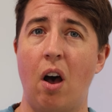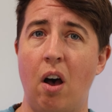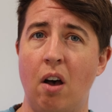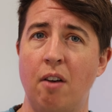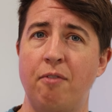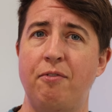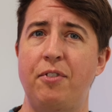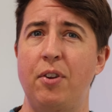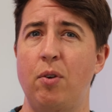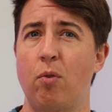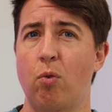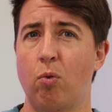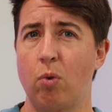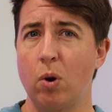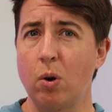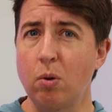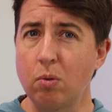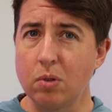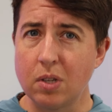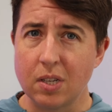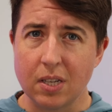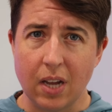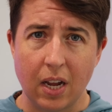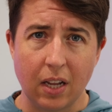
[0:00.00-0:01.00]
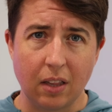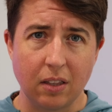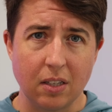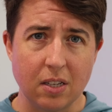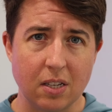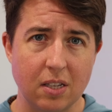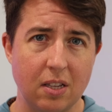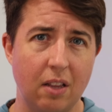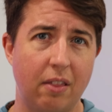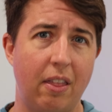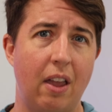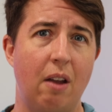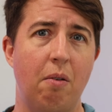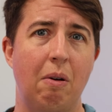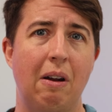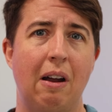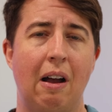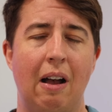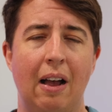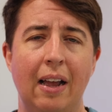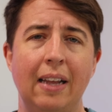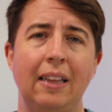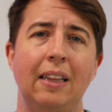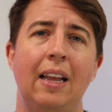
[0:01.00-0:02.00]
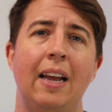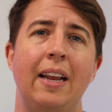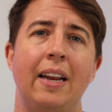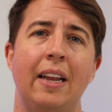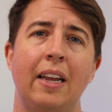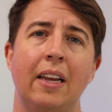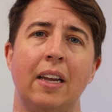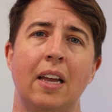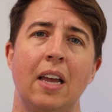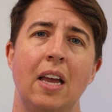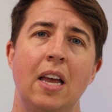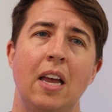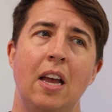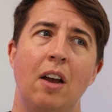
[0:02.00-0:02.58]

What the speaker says: often road cyclists that they were highlighting,